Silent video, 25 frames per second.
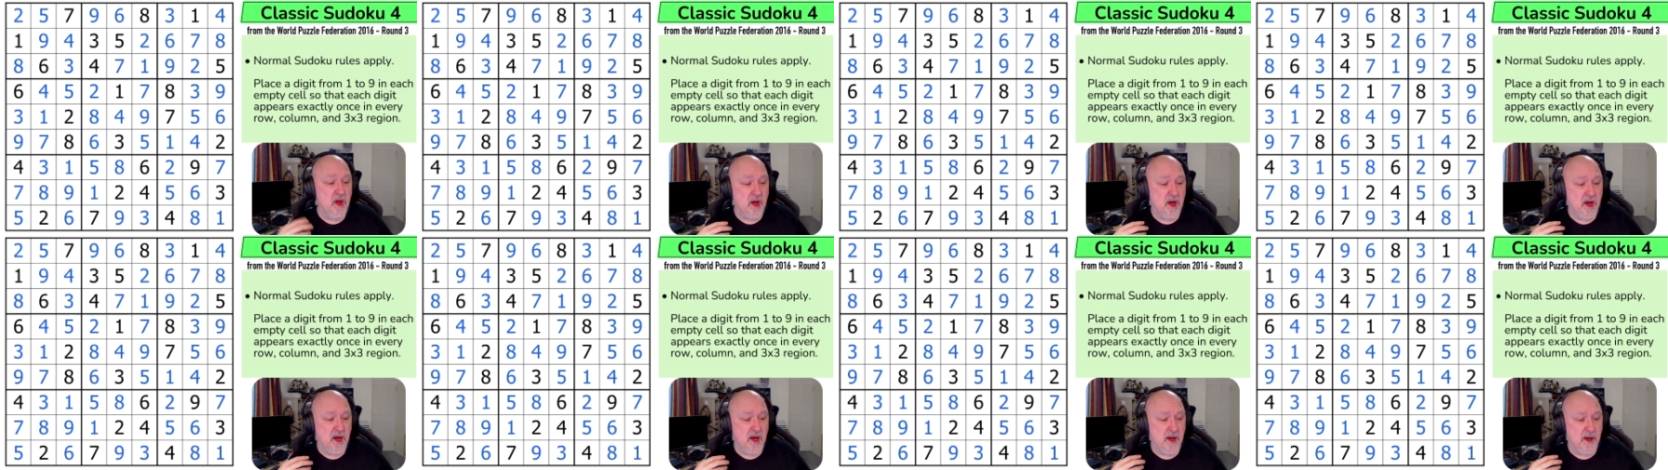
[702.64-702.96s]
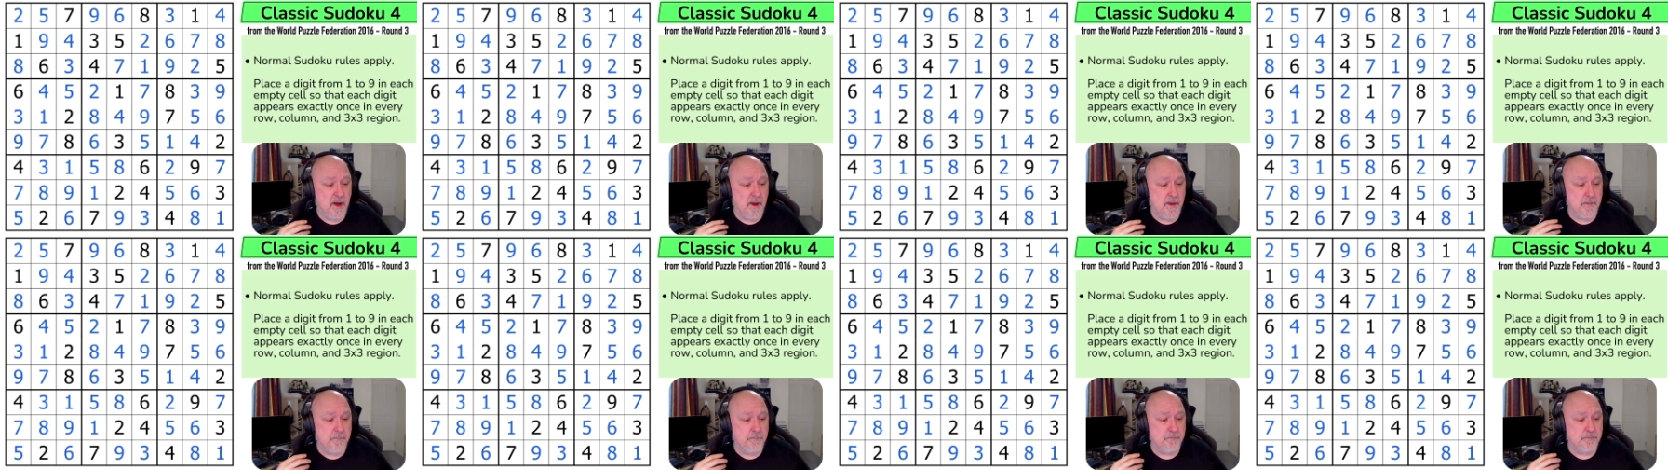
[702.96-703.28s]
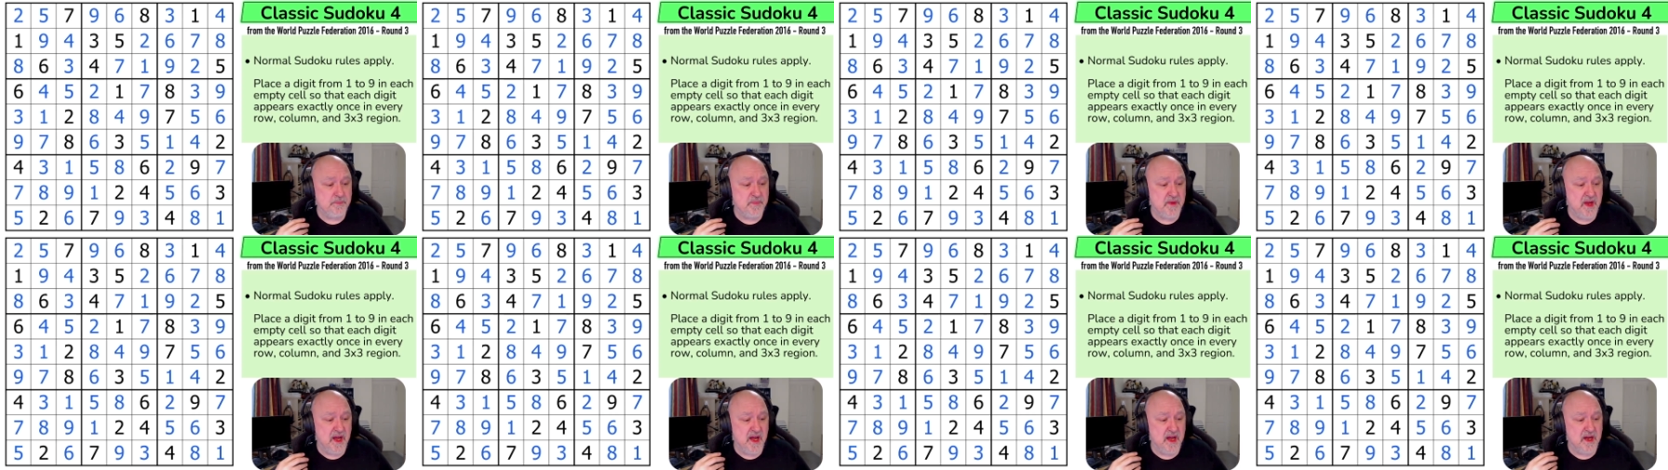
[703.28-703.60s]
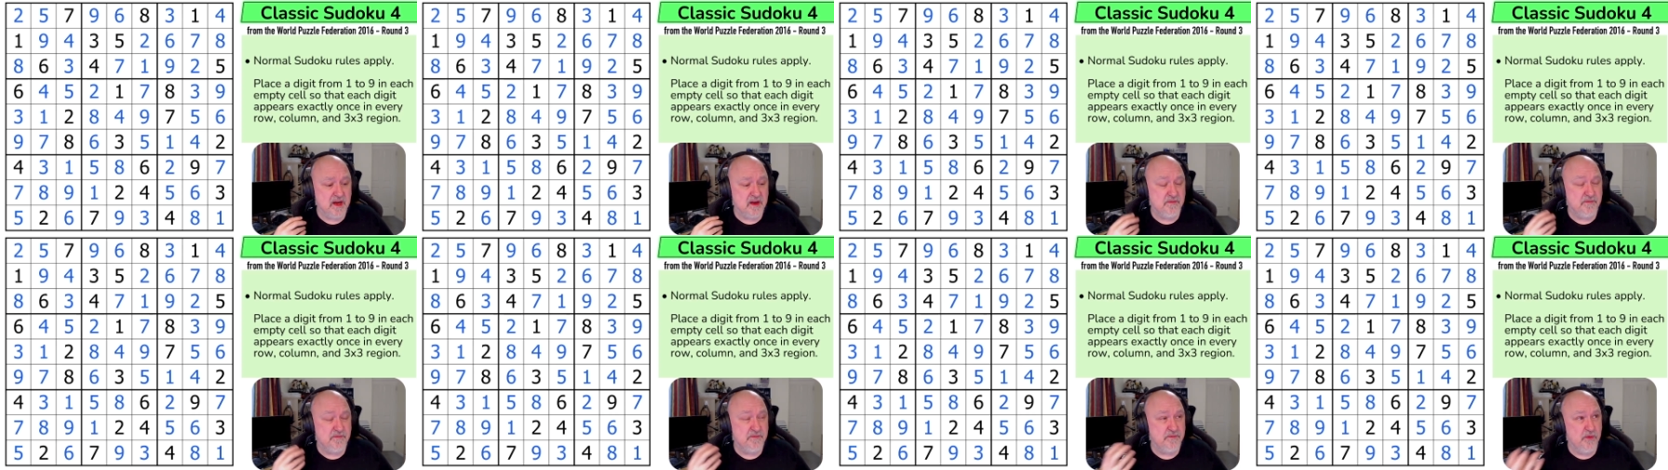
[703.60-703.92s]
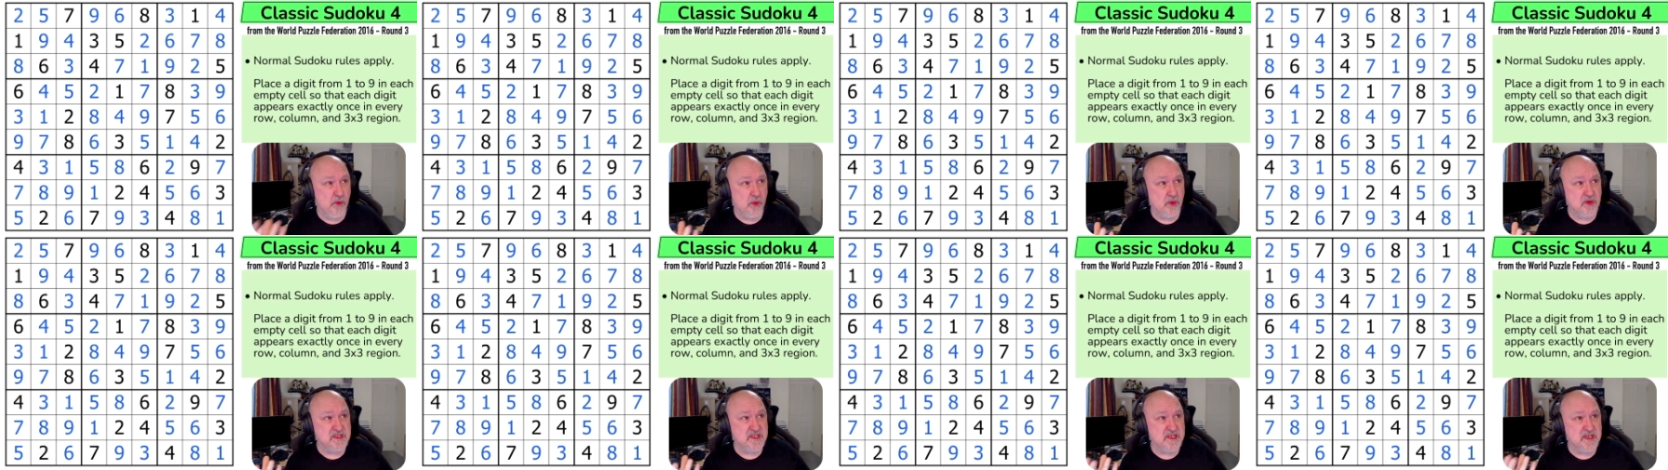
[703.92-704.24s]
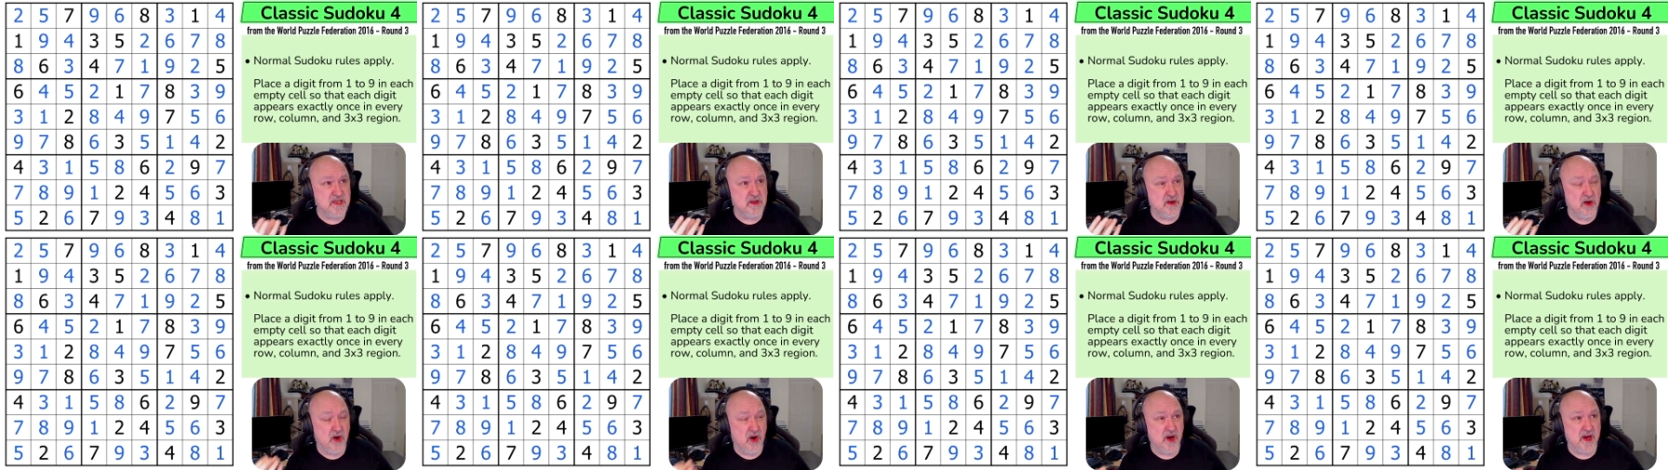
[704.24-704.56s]
Um, at a
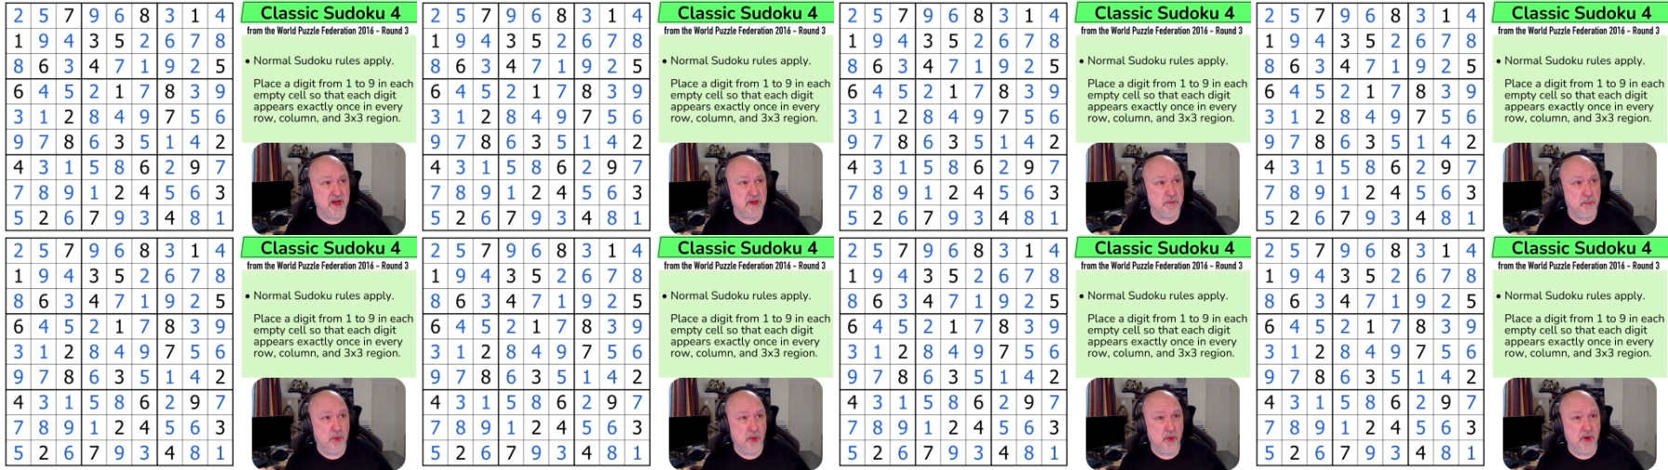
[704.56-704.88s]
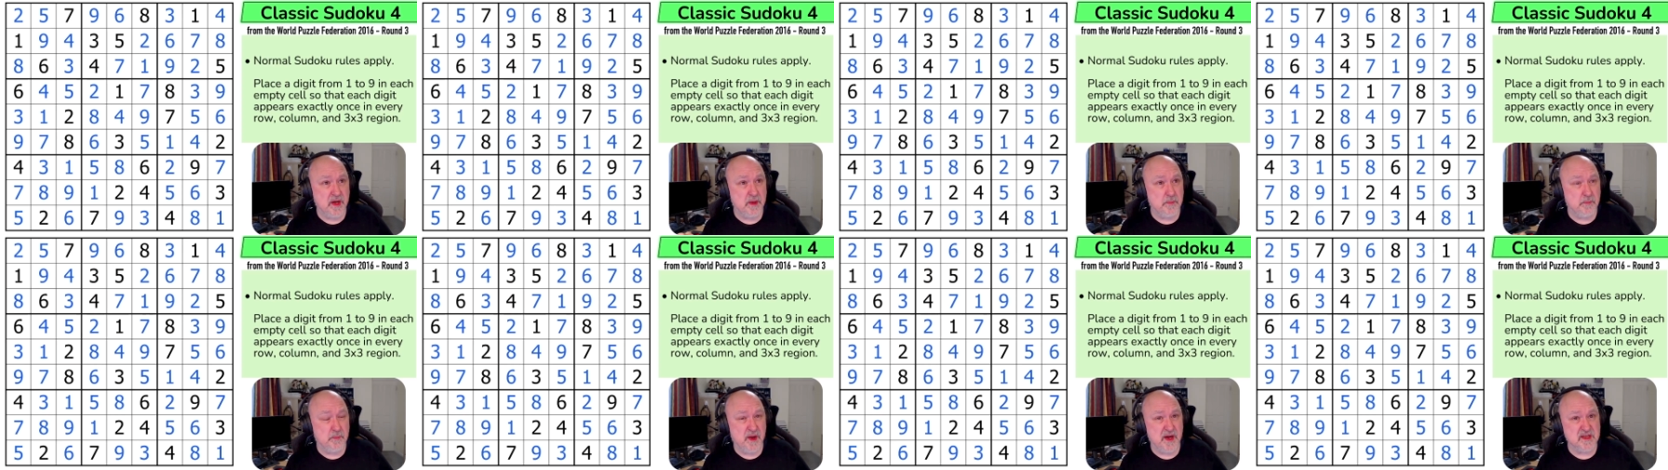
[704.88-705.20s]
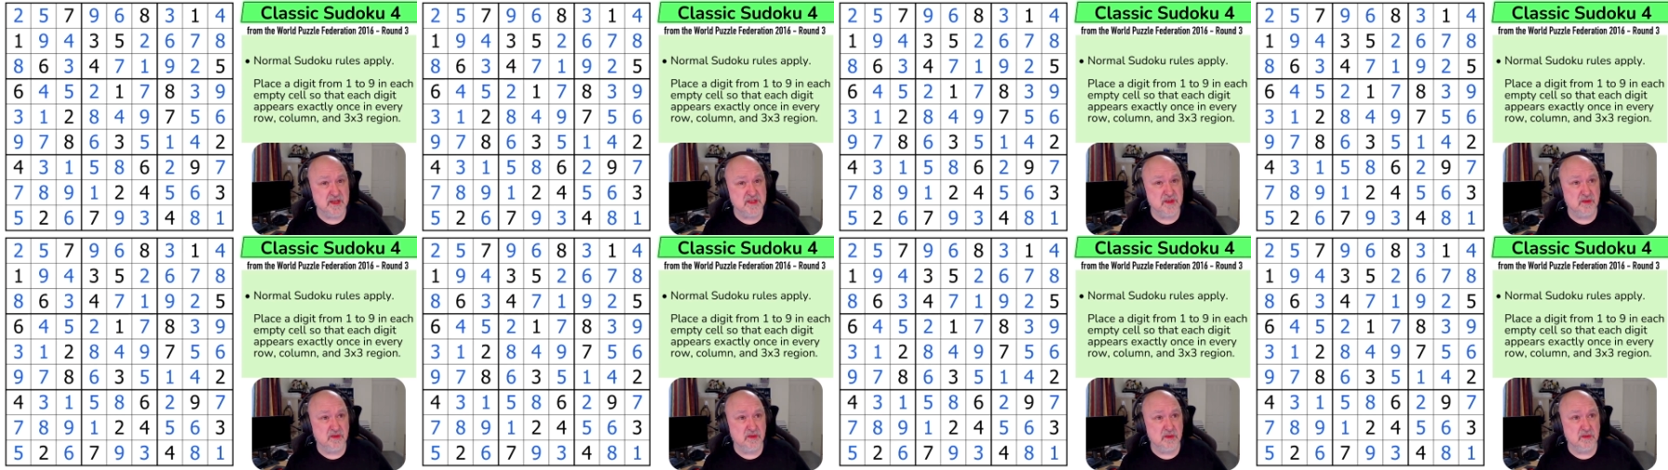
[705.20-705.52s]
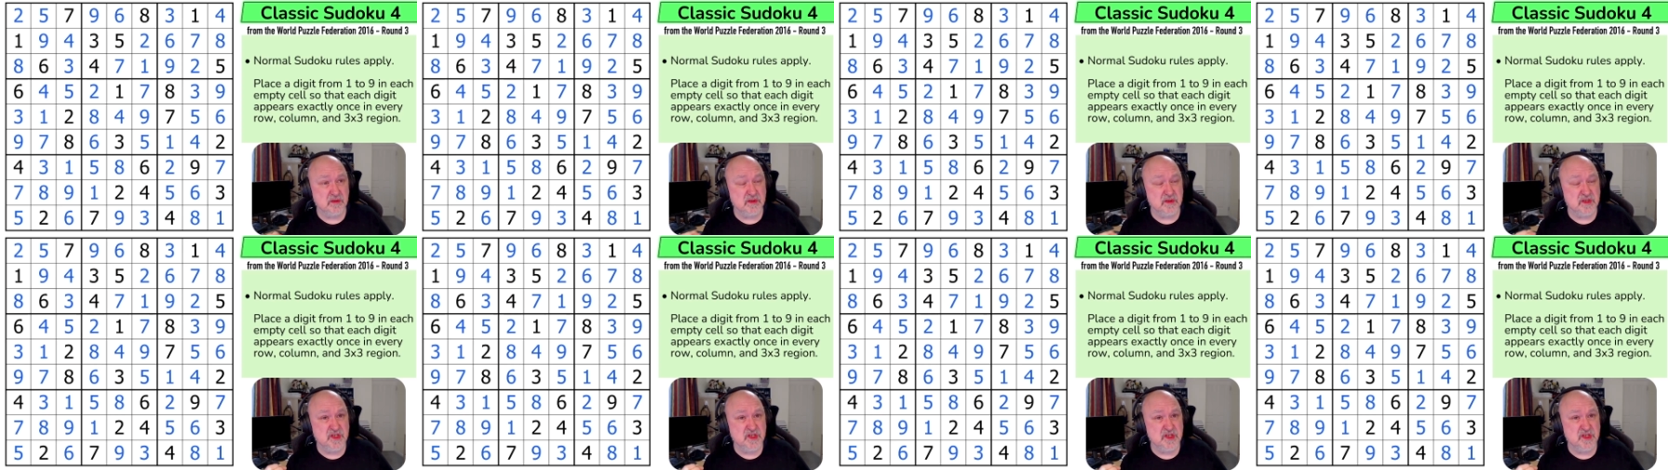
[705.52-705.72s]
49 point puzzle,